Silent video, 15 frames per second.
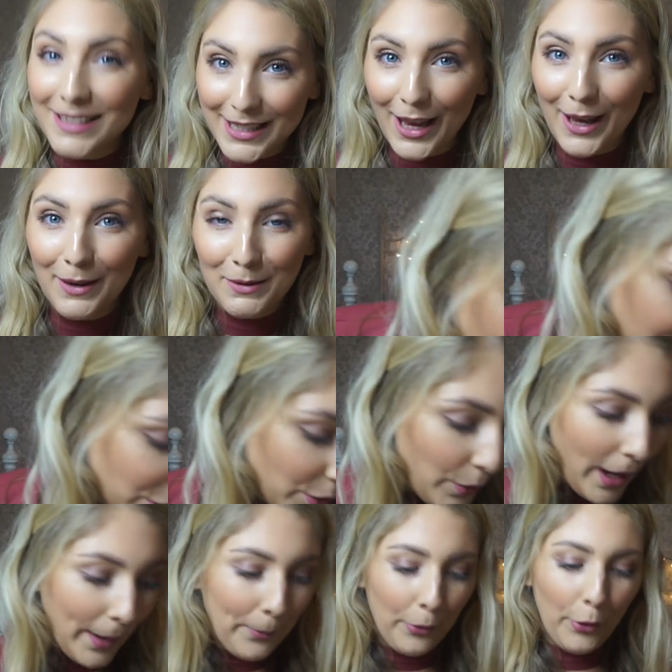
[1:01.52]
So I'm going to do
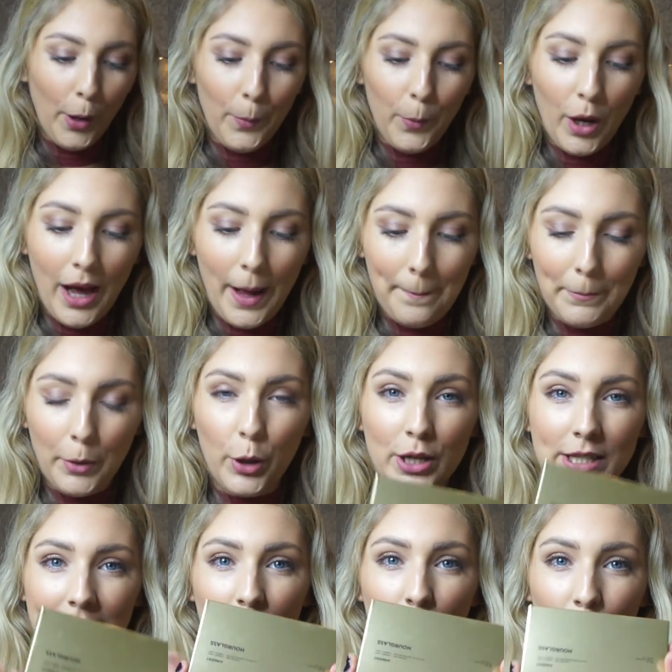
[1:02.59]
a proper
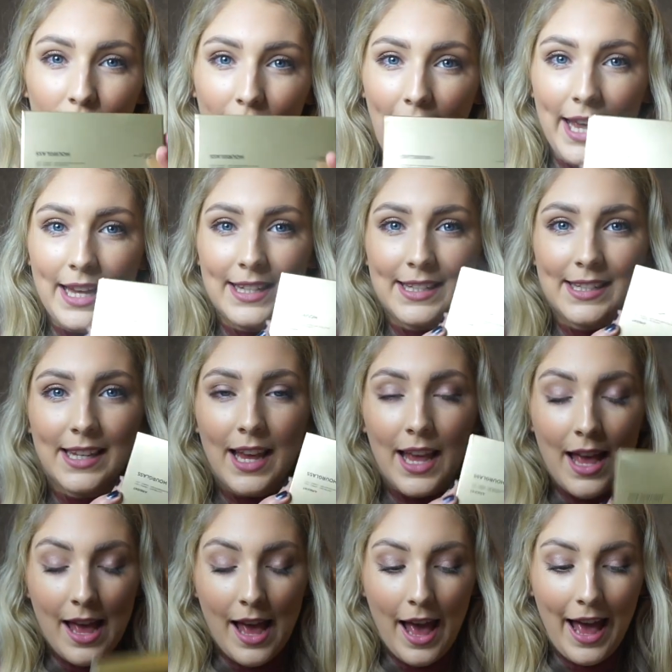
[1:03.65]
unboxing on this
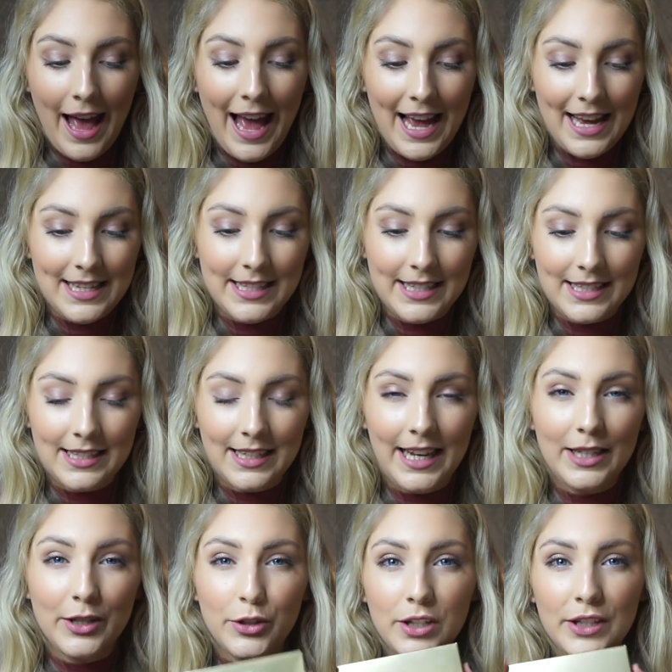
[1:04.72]
as
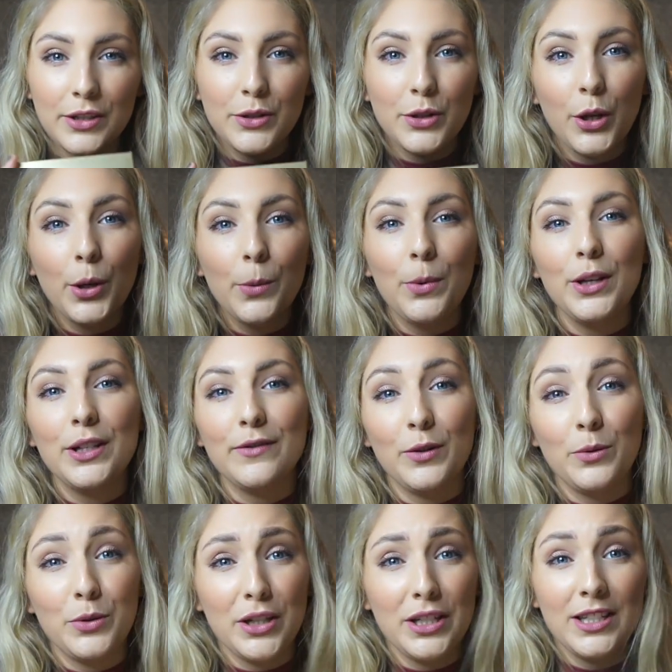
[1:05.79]
it's just too
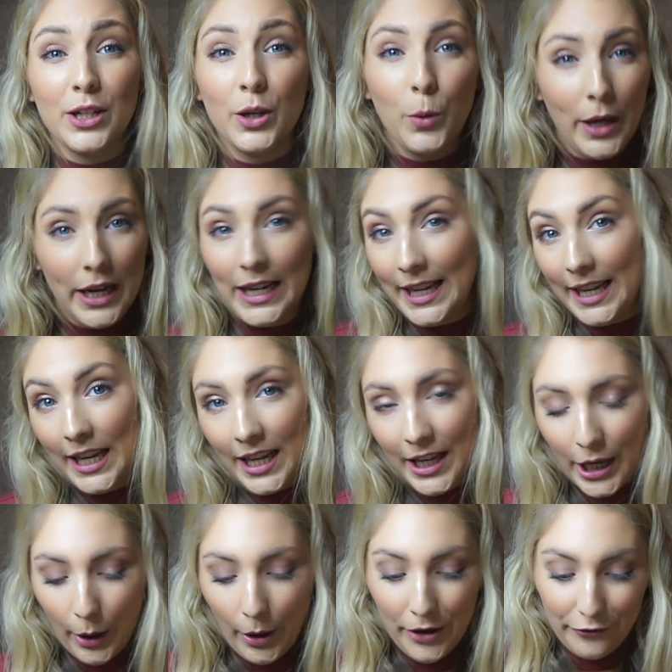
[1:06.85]
beautiful just to quickly
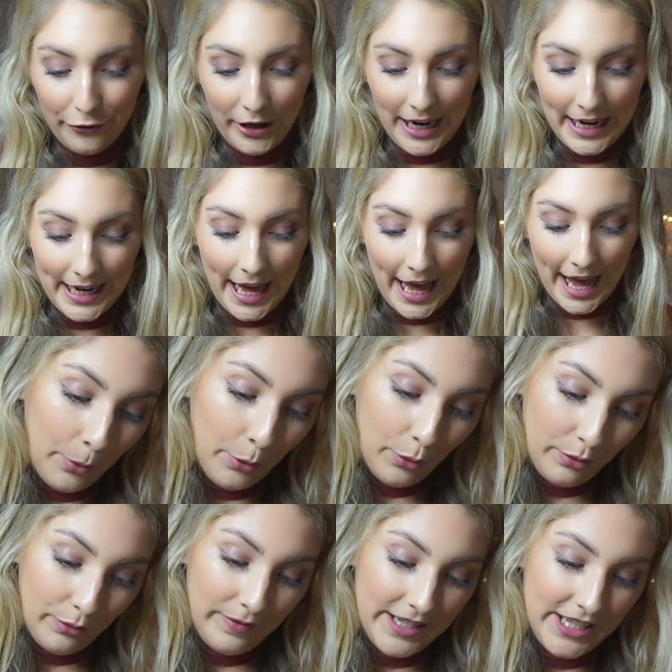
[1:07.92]
go over it in a
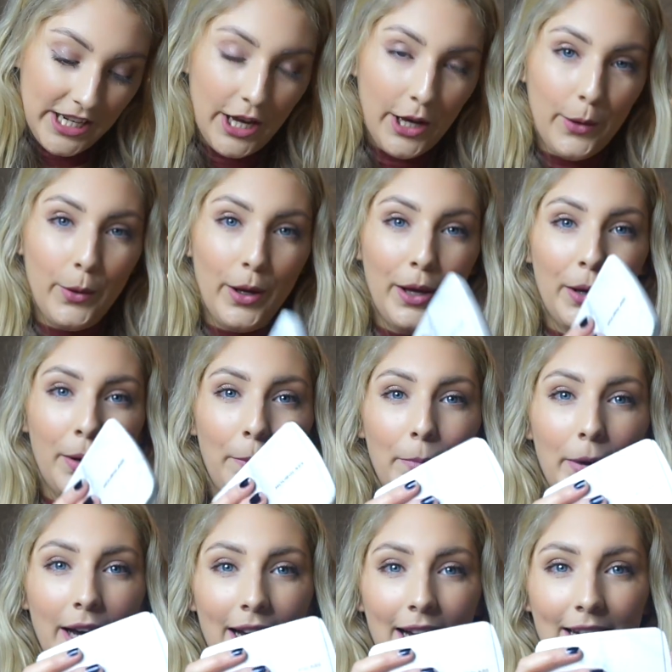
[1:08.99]
haul video,
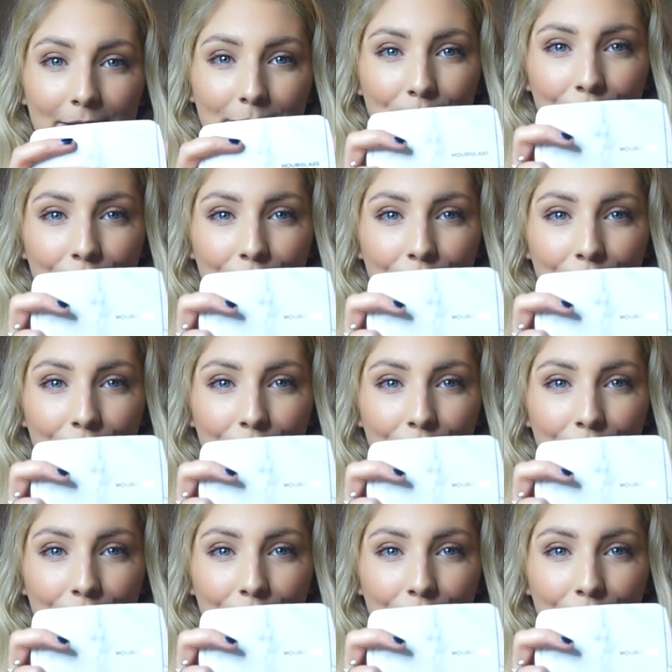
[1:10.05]
but